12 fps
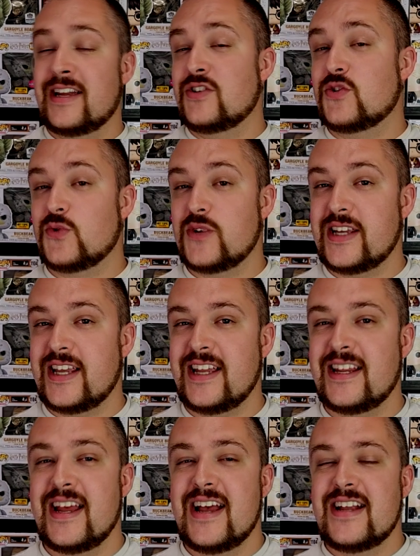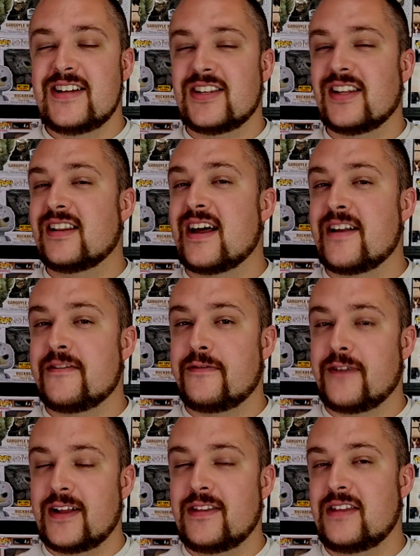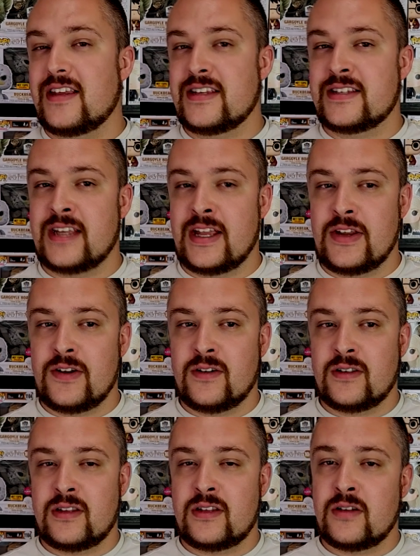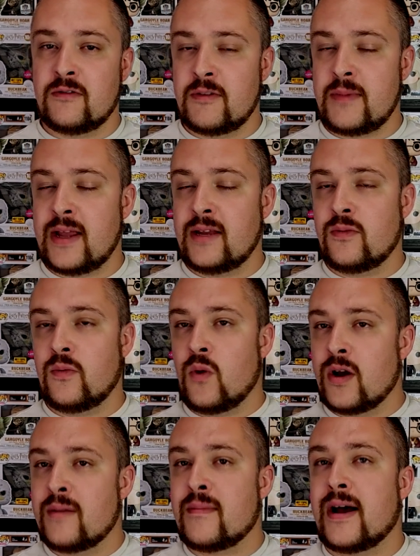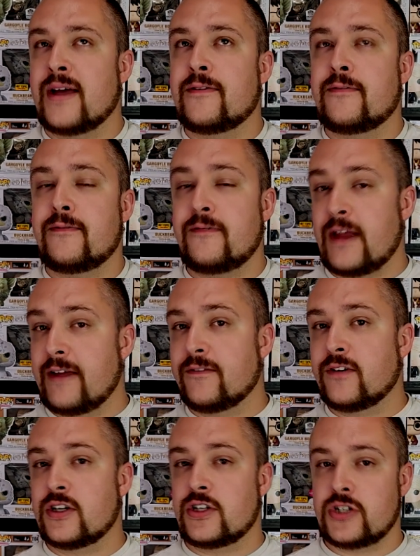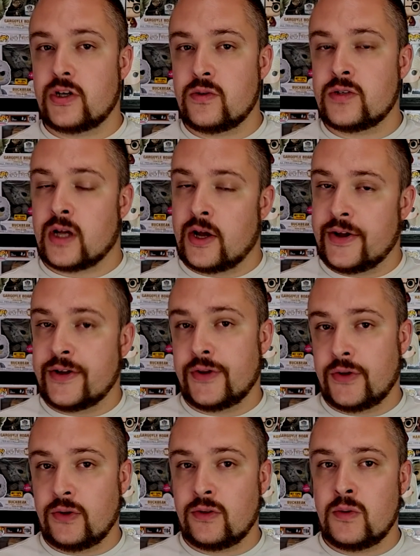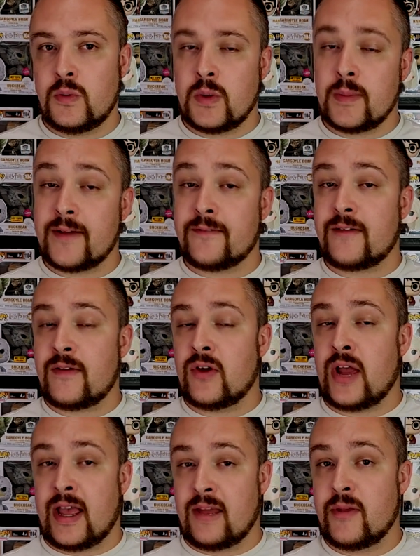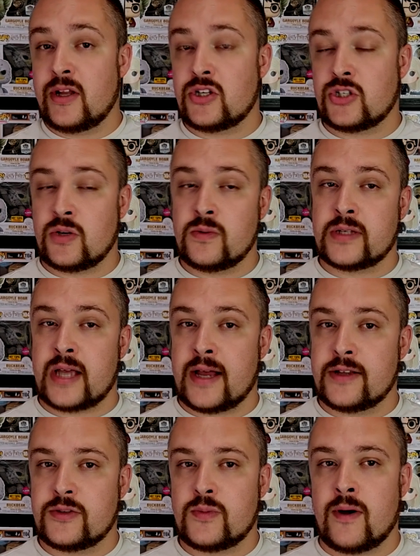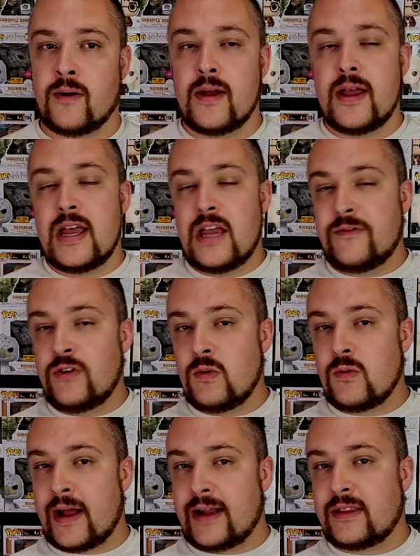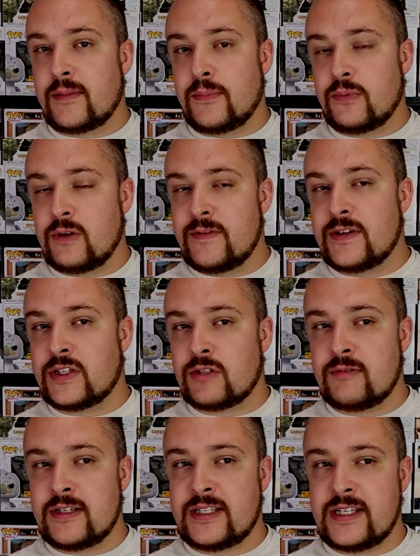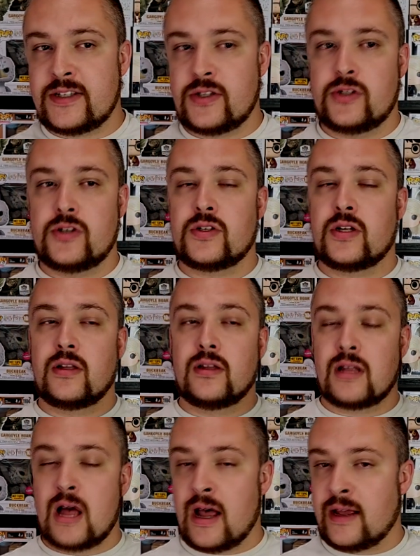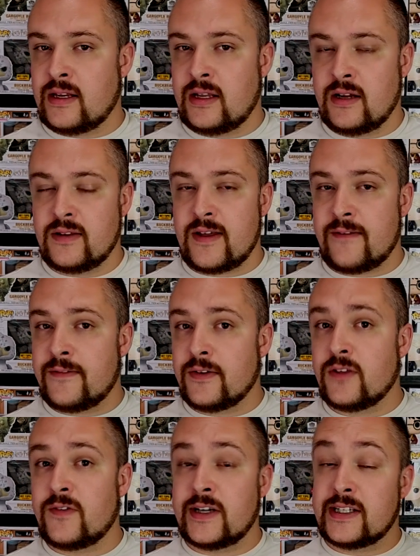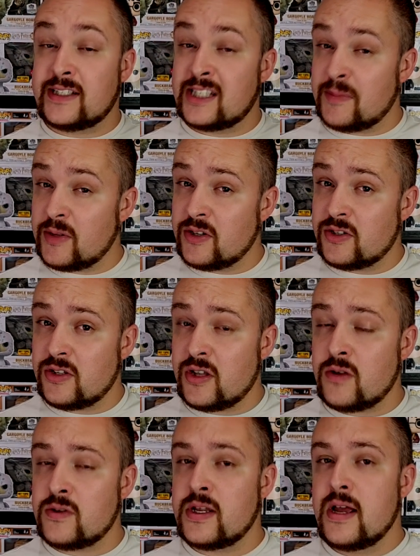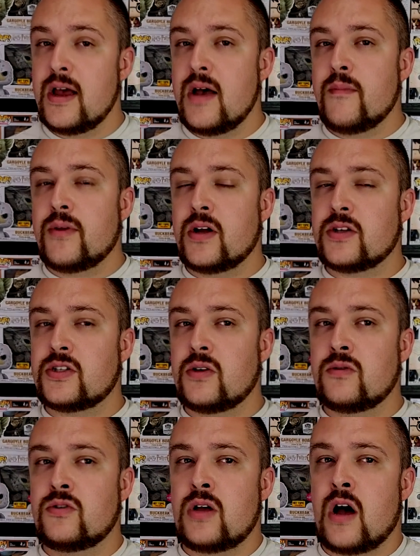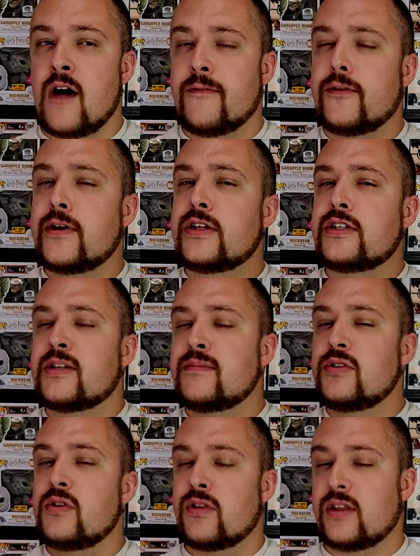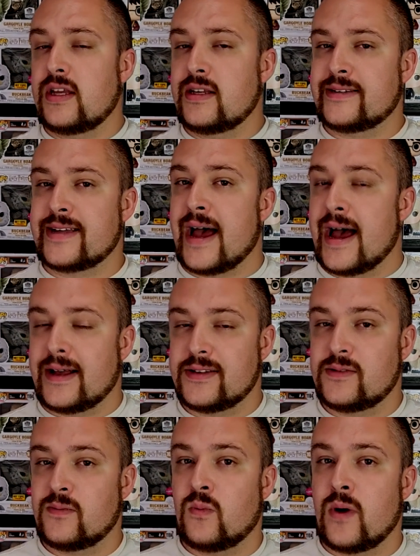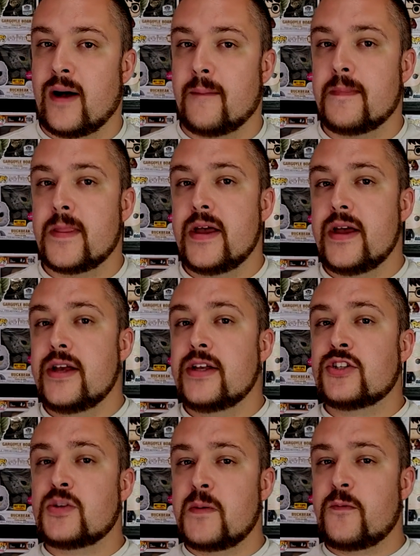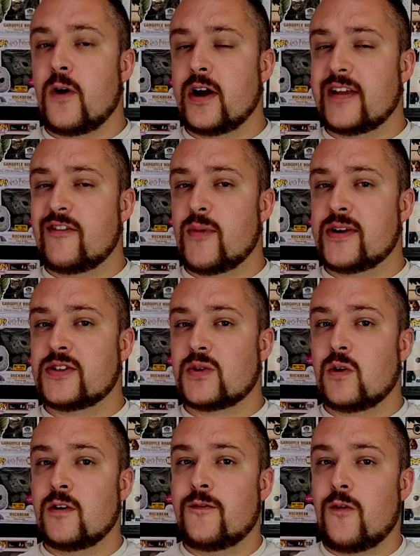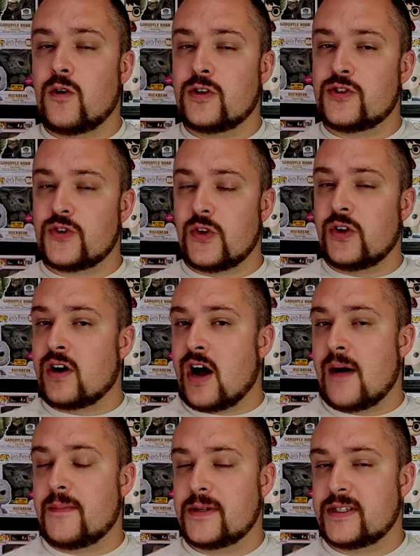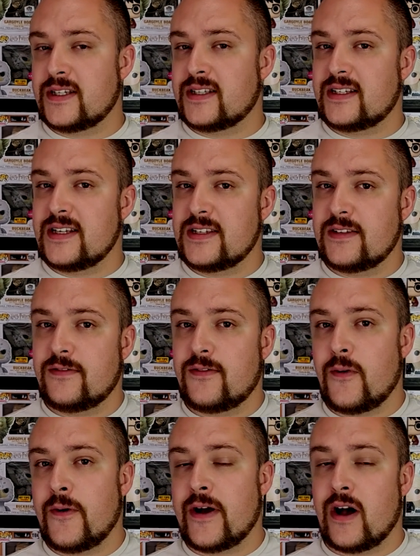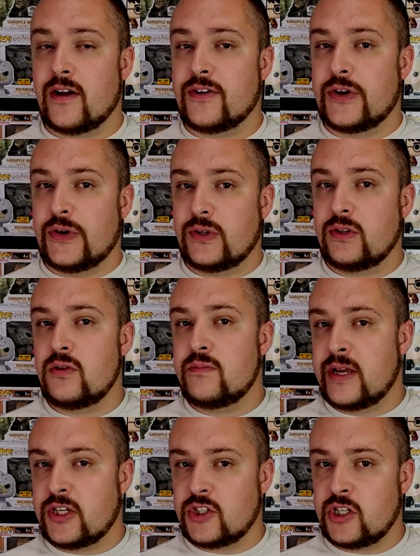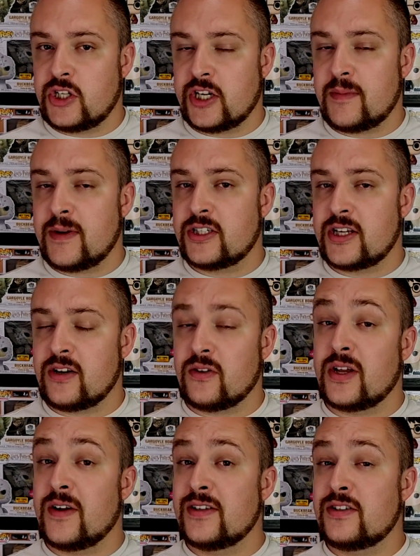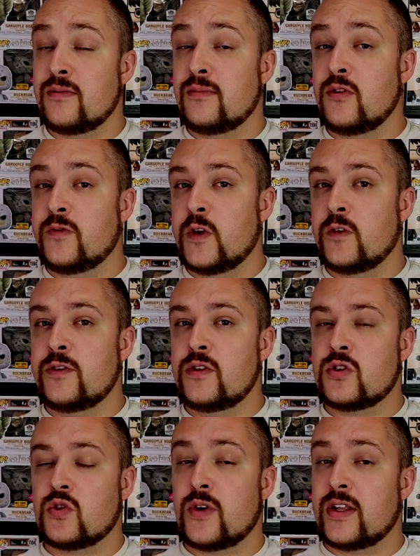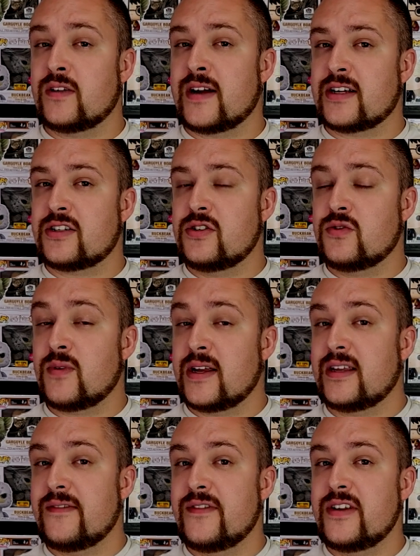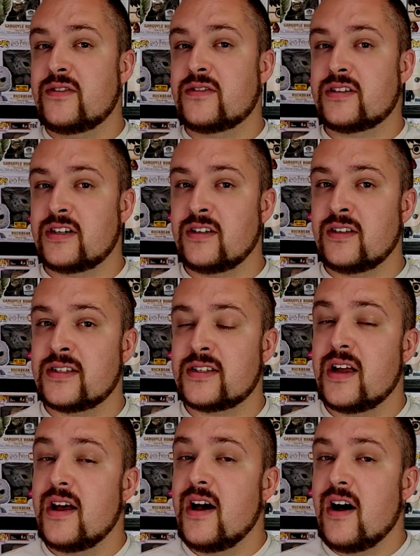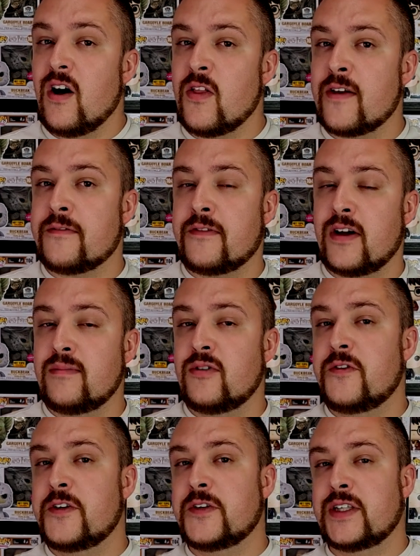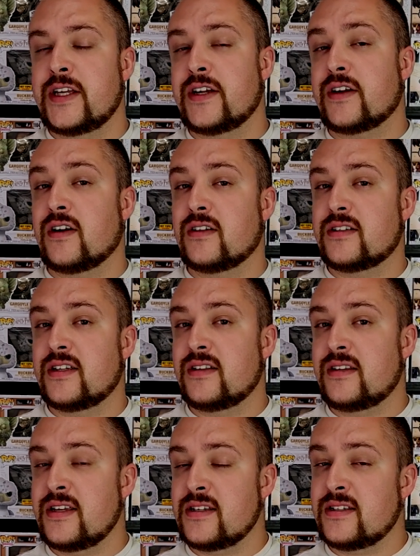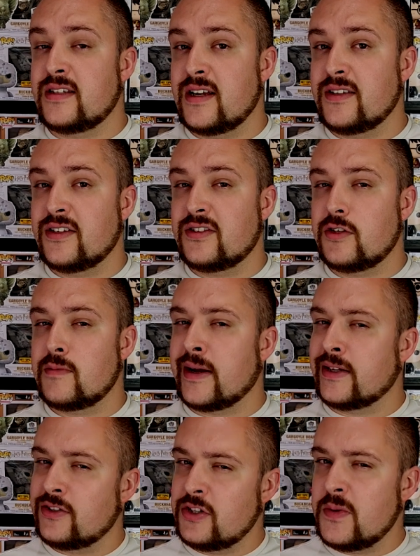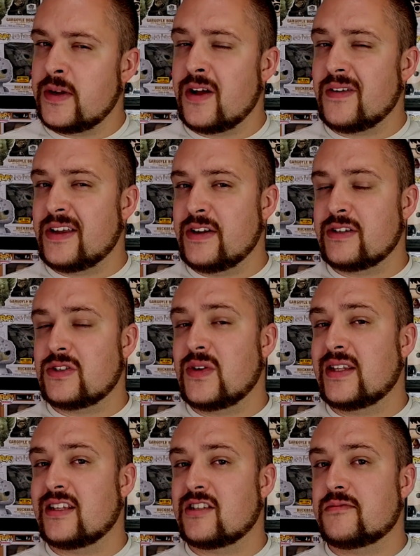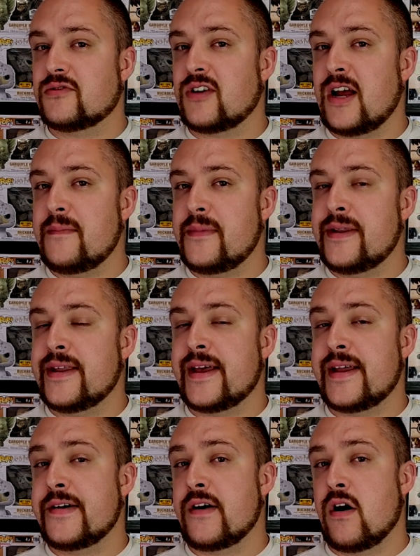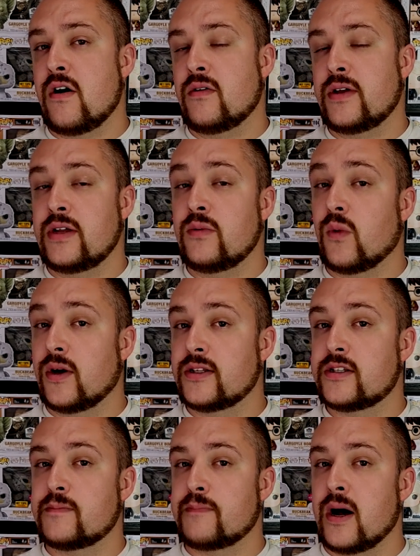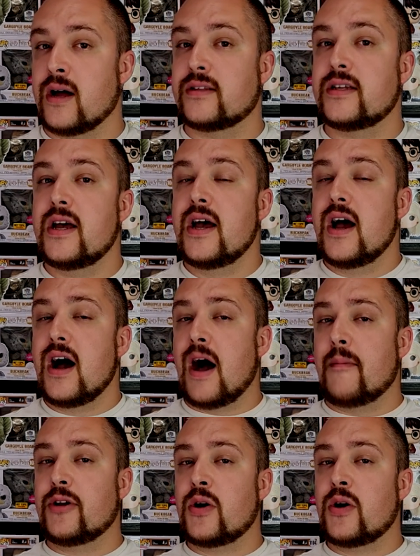intriguing. There's a lot of fun things in here to remain one of my favorite shows on Hulu, one of my favorite animated shows as well. If you like the previous three seasons, there's a lot in here that feels very similar to those, but also offering some new things as well. So before I give you my score for Solar Opposites Season 4 on Hulu, make sure to check out my channel. Here I do movie reviews, trailer actions, ranking videos, tier lists, all that fun movie-related content that you see on YouTube. I do it all here, so hit the subscribe button to get it all in one spot. I'm going